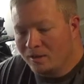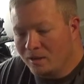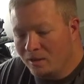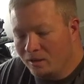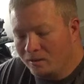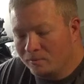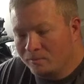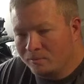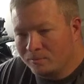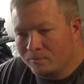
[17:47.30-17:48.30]

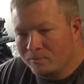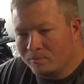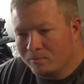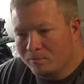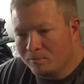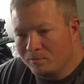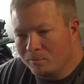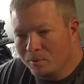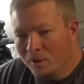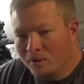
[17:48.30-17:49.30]

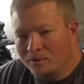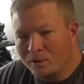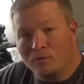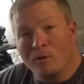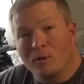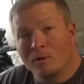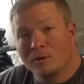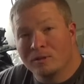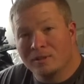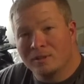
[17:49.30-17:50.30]
but so far
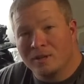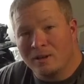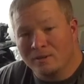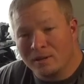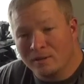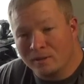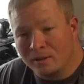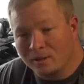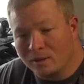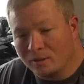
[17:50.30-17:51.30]
haven't killed
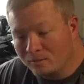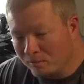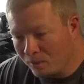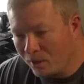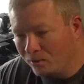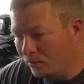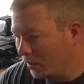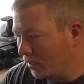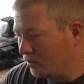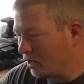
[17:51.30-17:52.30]
anything, but hopefully
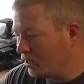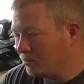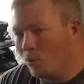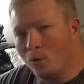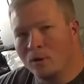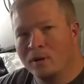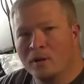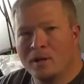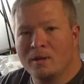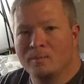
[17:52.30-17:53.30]
that'll change in the morning.
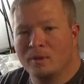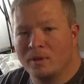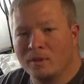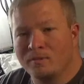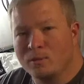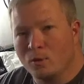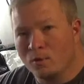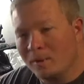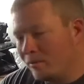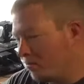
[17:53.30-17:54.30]
But thank you for joining me.